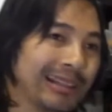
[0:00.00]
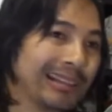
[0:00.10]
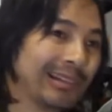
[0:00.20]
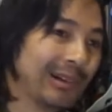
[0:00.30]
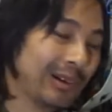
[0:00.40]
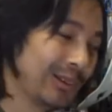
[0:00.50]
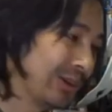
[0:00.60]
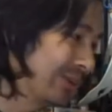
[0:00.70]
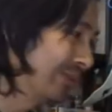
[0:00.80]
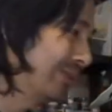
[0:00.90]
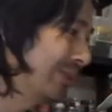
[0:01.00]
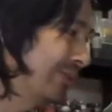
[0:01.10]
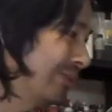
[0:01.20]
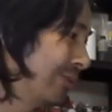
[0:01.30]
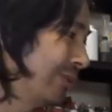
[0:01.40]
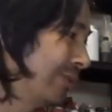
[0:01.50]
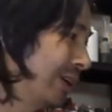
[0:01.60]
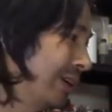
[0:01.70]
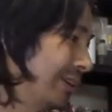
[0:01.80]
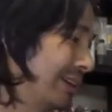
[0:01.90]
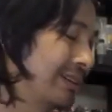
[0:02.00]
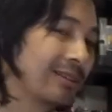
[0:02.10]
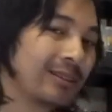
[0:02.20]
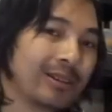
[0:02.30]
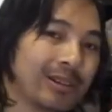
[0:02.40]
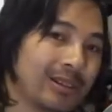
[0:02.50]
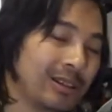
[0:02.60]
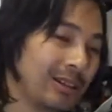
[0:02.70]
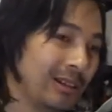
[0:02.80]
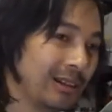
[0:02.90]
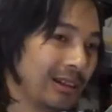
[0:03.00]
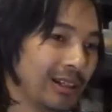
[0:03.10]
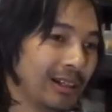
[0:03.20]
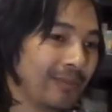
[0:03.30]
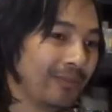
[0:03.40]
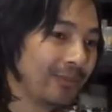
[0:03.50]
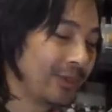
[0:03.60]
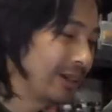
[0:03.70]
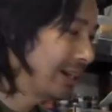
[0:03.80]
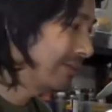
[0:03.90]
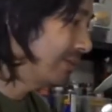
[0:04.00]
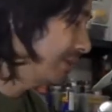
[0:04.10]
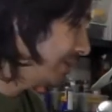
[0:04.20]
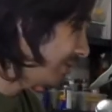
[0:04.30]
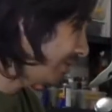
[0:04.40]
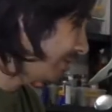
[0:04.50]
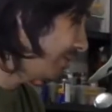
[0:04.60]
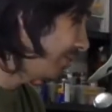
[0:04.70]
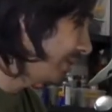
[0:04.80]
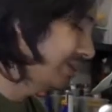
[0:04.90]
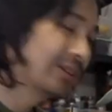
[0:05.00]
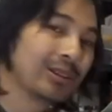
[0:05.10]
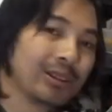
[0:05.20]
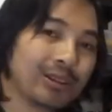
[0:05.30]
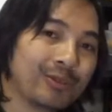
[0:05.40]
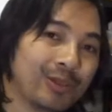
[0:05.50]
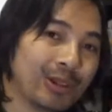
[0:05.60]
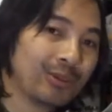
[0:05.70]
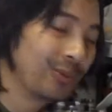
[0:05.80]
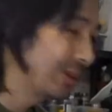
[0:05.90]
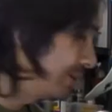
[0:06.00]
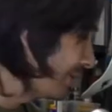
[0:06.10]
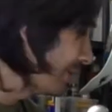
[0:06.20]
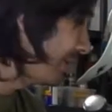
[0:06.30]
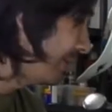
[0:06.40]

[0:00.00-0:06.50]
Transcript: in the dirt. So, so for the very least clearance, um, we have to make sure that the wheel doesn't interfere with the